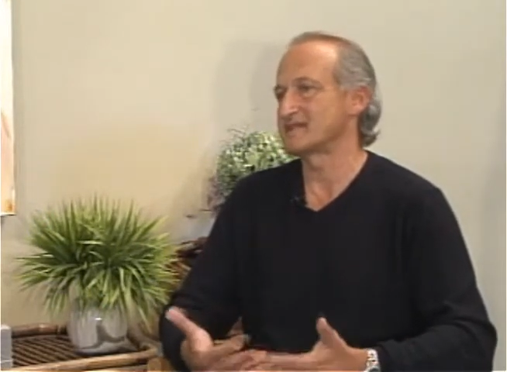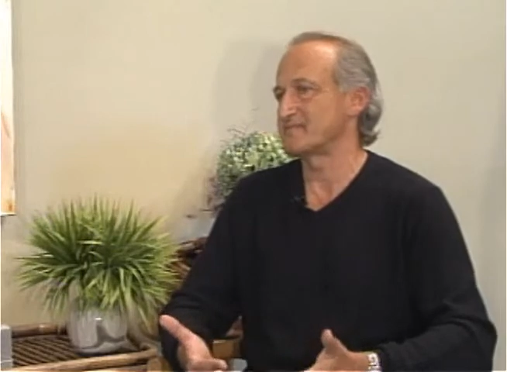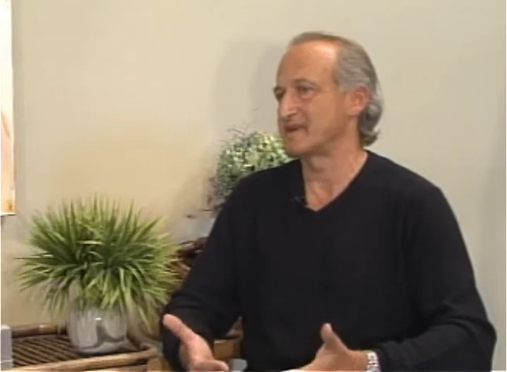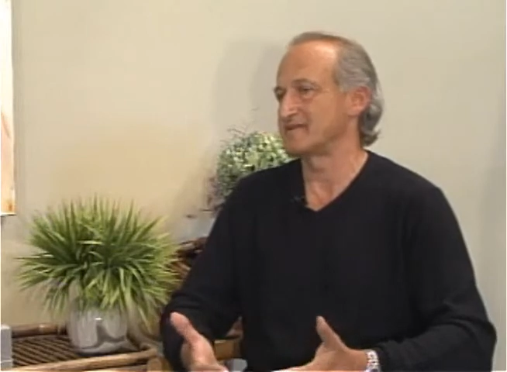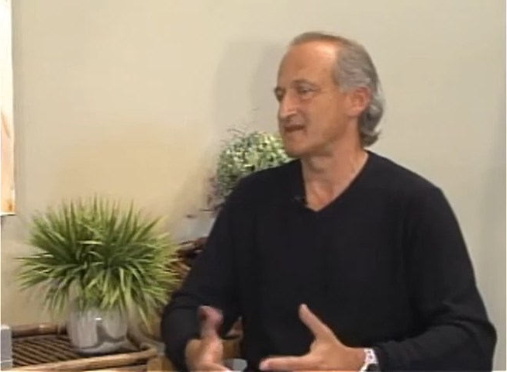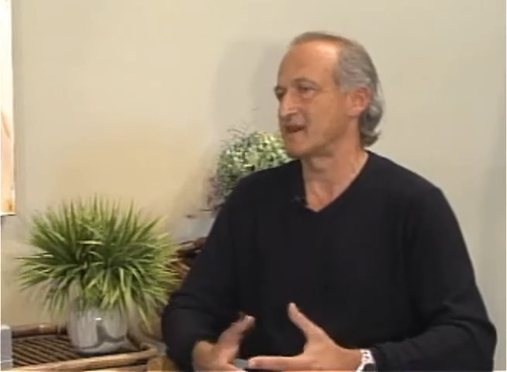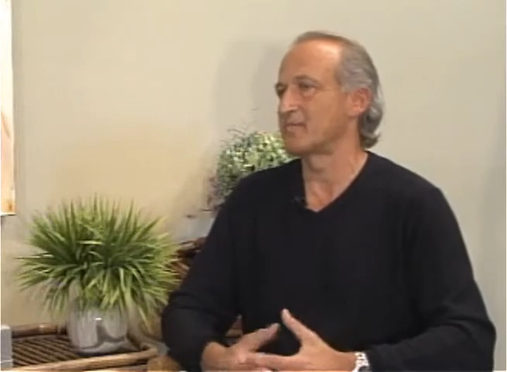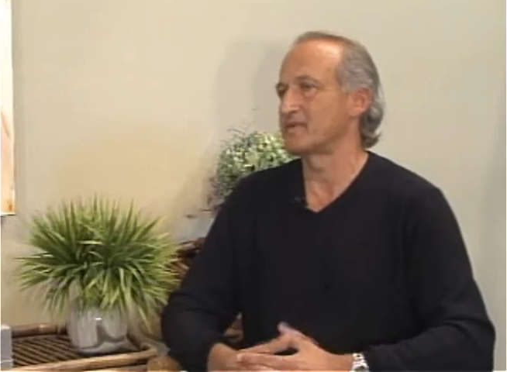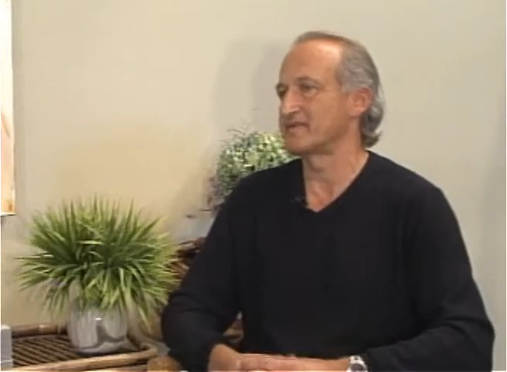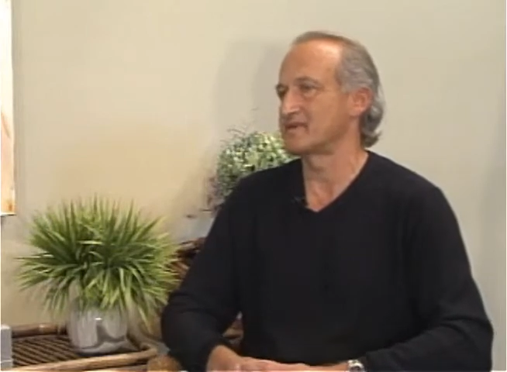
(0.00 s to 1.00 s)
I spent a
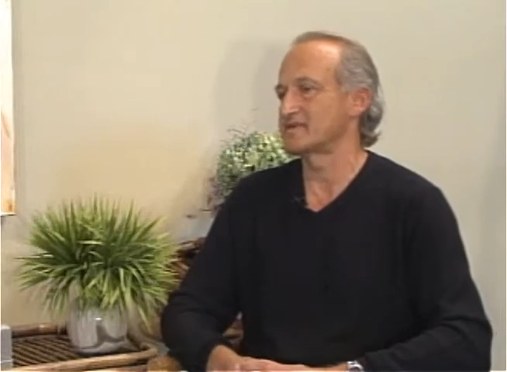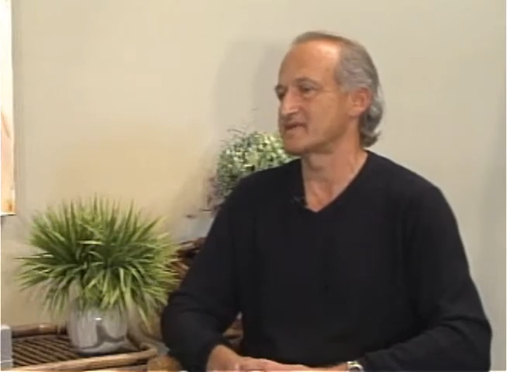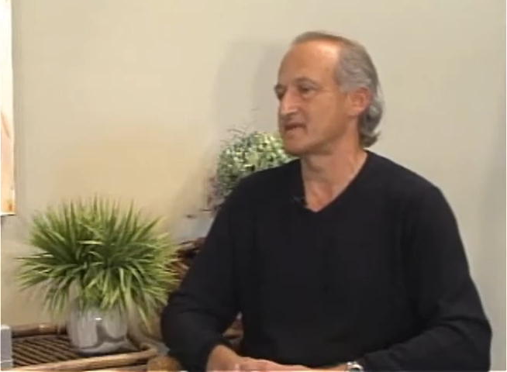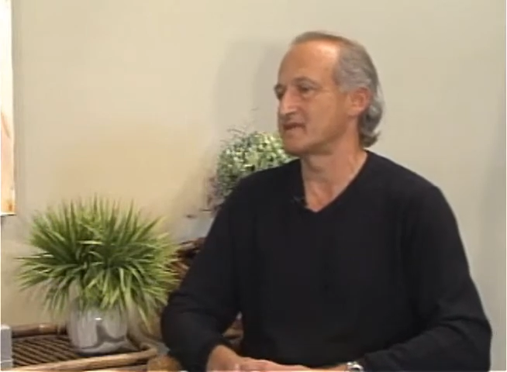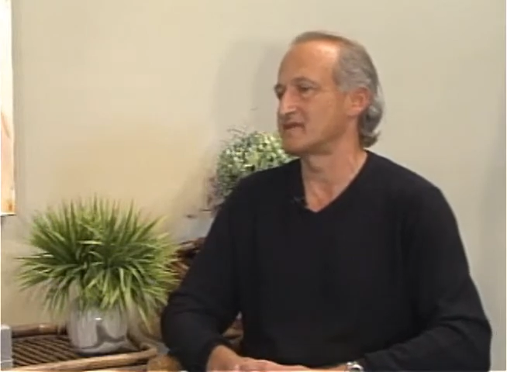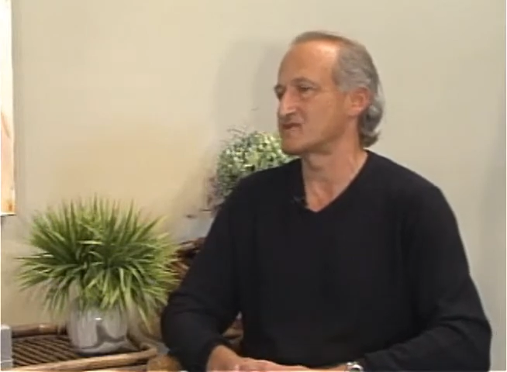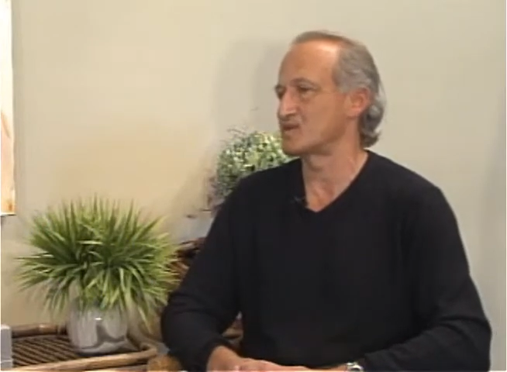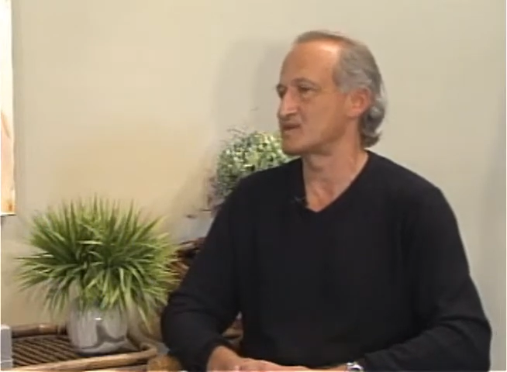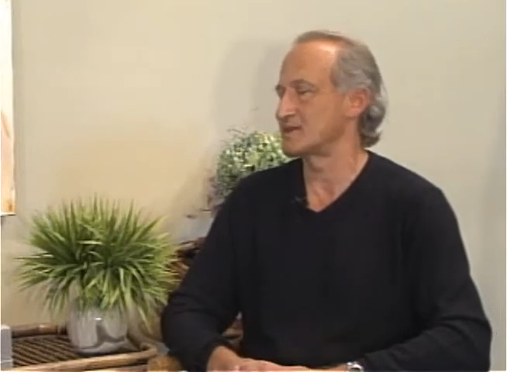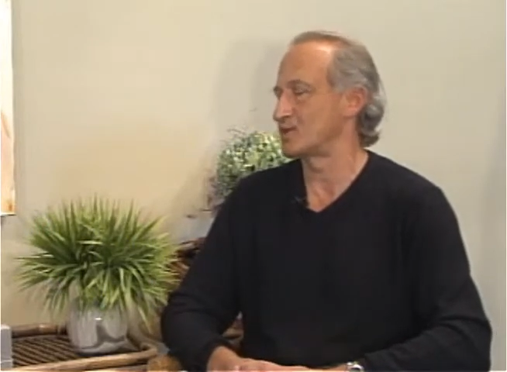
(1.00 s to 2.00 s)
couple of years there, and as
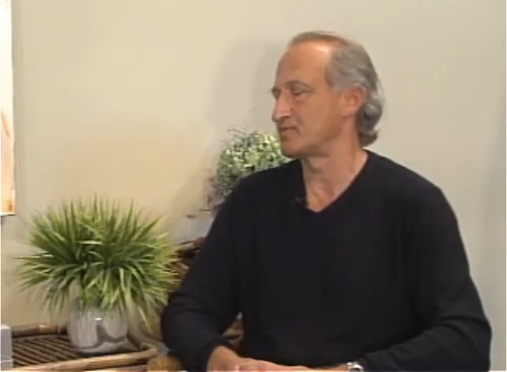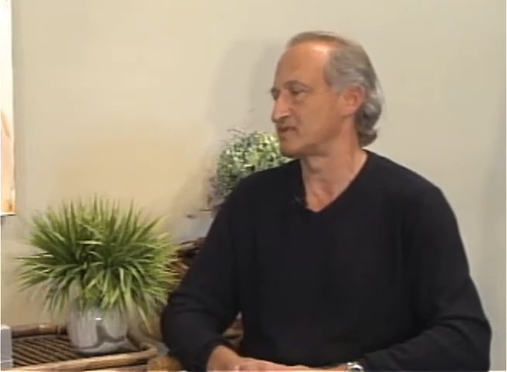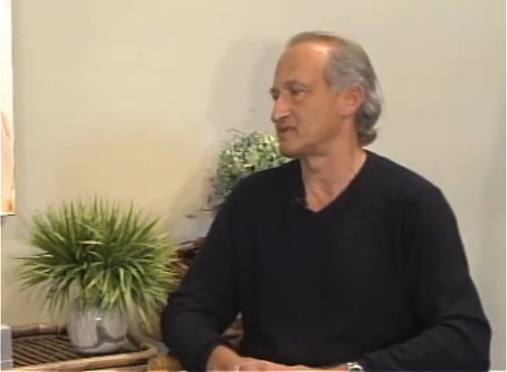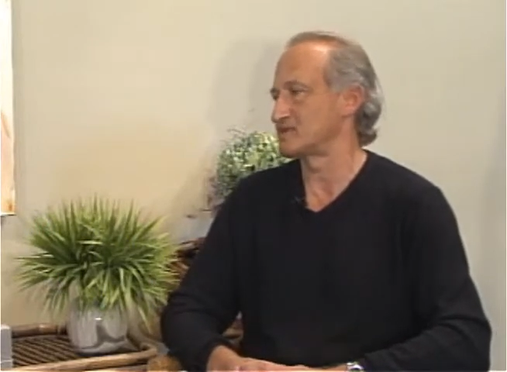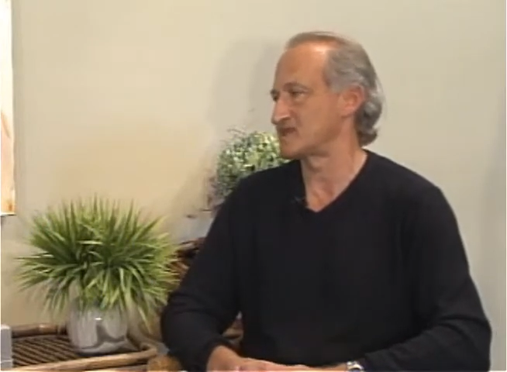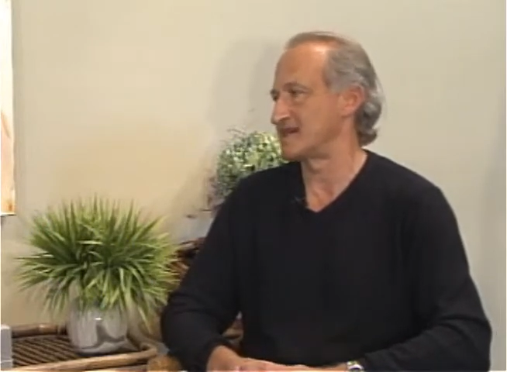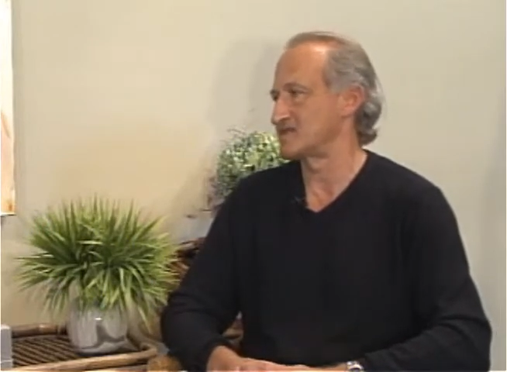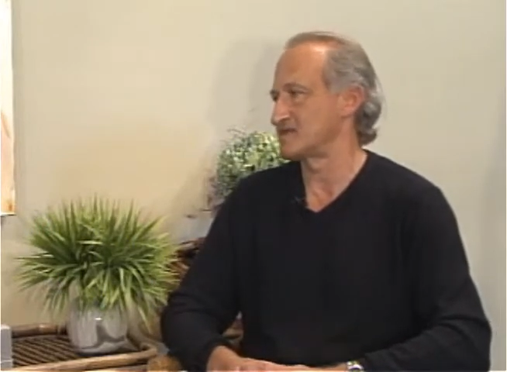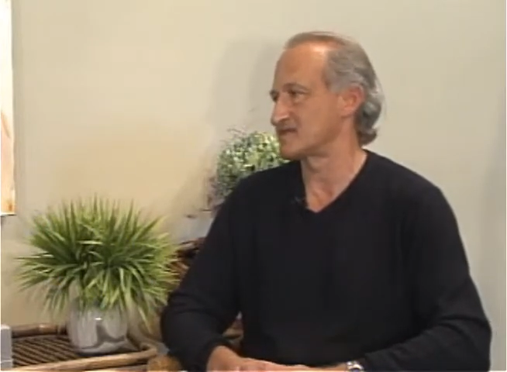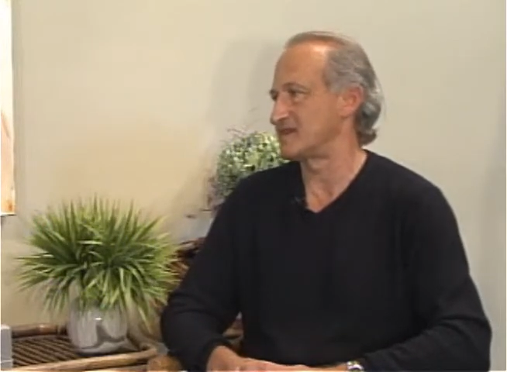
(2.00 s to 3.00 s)
soon as they opened the Los
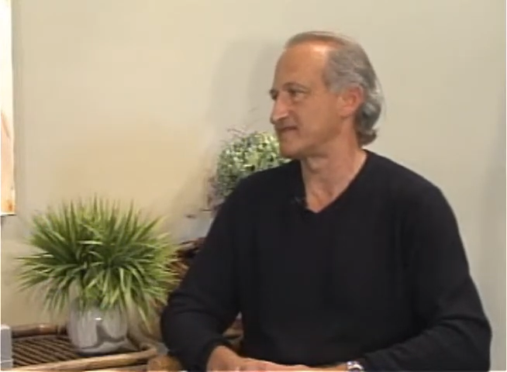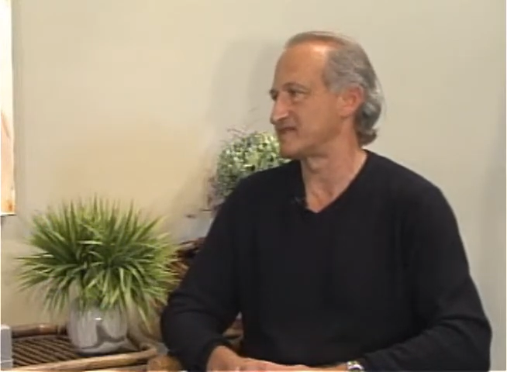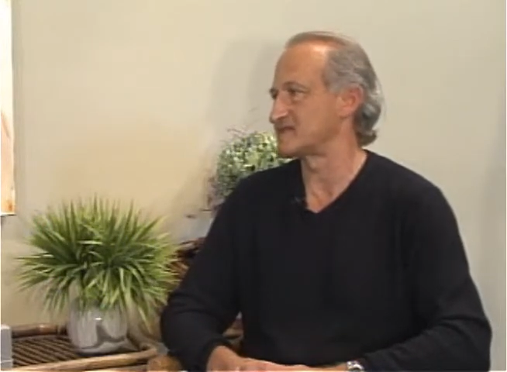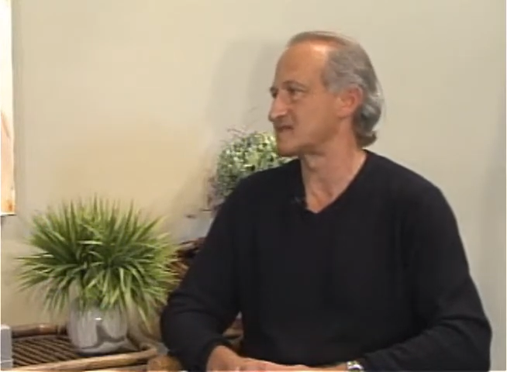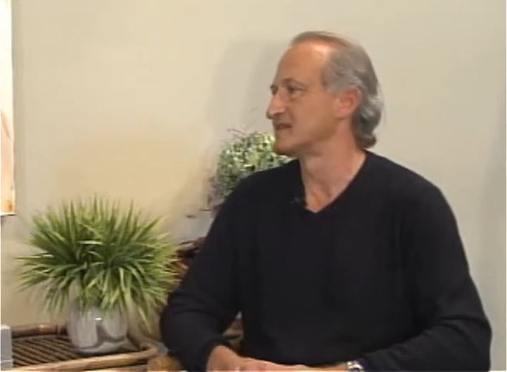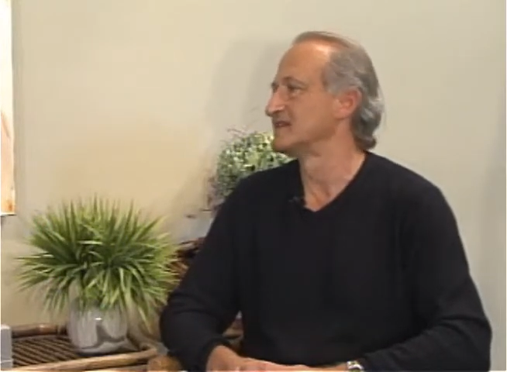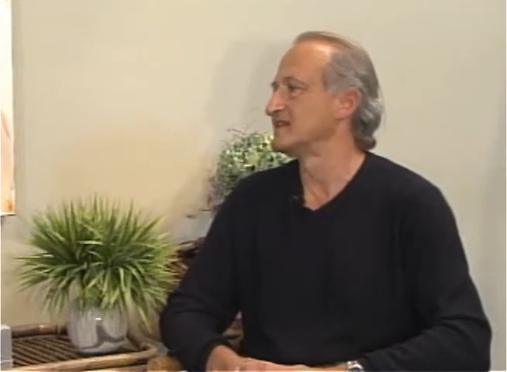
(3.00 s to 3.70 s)
Angeles office,